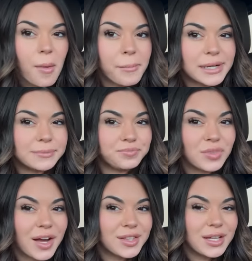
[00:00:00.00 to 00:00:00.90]
But
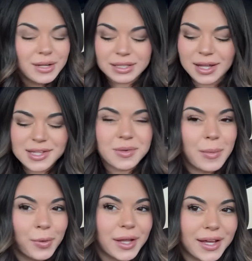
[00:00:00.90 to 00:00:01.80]
I think lots of
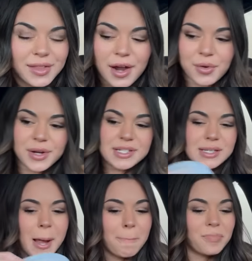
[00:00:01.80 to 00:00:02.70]
people like that
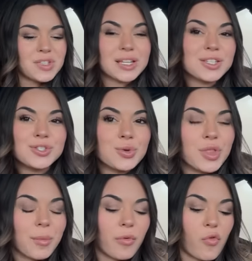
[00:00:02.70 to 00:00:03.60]
noise. It's like
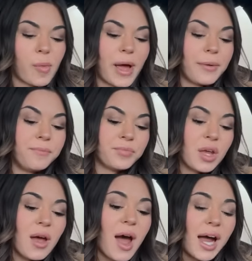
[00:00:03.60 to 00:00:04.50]
soothing before bed.
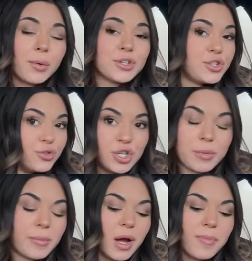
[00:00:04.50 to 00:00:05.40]
I watch YouTube
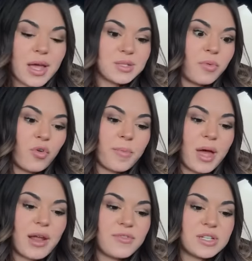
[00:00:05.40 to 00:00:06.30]
and mukbangs before
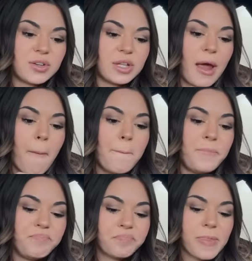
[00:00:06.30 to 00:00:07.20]
bed every single night.
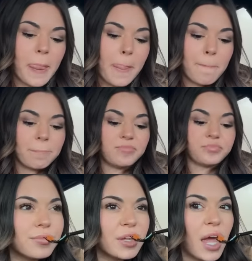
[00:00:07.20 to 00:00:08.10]

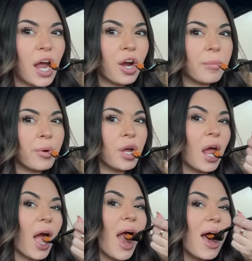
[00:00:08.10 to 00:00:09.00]
Carrot
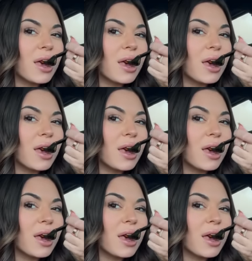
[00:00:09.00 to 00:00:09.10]
pudding.